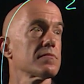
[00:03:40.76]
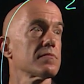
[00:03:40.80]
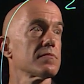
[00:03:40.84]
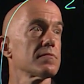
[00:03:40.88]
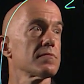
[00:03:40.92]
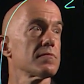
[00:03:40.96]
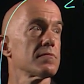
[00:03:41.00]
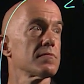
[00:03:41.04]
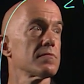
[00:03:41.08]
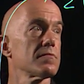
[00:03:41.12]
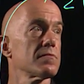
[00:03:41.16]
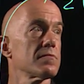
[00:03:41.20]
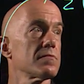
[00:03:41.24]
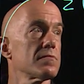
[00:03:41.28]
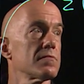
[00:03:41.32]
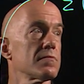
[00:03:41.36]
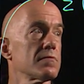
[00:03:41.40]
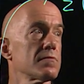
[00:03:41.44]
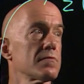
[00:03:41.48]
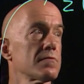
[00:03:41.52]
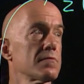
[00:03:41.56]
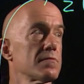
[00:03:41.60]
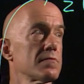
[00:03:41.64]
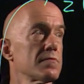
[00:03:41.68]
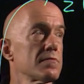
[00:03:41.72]

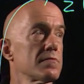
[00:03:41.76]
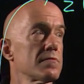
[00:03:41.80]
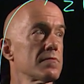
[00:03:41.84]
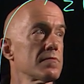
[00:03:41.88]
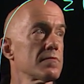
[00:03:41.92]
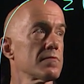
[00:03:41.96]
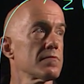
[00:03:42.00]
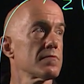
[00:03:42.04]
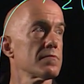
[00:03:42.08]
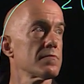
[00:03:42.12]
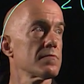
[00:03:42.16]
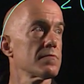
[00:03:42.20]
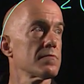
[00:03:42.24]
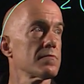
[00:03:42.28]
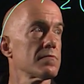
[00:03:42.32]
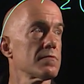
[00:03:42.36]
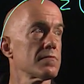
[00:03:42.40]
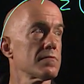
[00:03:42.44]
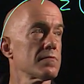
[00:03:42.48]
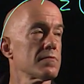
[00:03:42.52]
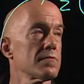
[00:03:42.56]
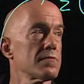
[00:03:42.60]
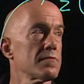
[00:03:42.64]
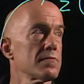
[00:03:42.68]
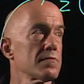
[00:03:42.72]

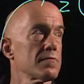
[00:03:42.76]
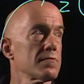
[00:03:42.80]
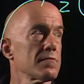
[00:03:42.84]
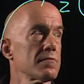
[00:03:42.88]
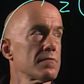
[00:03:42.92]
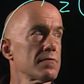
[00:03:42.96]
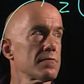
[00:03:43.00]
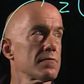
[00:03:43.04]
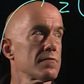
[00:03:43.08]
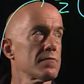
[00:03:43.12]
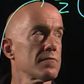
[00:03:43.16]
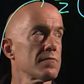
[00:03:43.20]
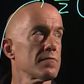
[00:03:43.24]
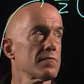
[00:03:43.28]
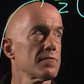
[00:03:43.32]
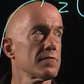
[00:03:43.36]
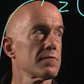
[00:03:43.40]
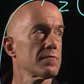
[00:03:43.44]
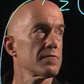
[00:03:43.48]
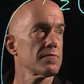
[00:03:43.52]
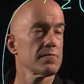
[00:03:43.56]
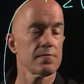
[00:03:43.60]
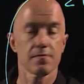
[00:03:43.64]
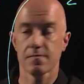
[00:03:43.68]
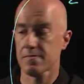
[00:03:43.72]

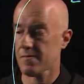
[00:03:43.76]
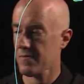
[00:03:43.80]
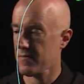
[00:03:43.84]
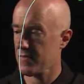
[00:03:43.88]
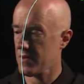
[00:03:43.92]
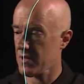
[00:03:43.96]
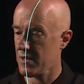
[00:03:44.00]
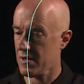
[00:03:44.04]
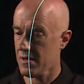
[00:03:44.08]
Nothing is said.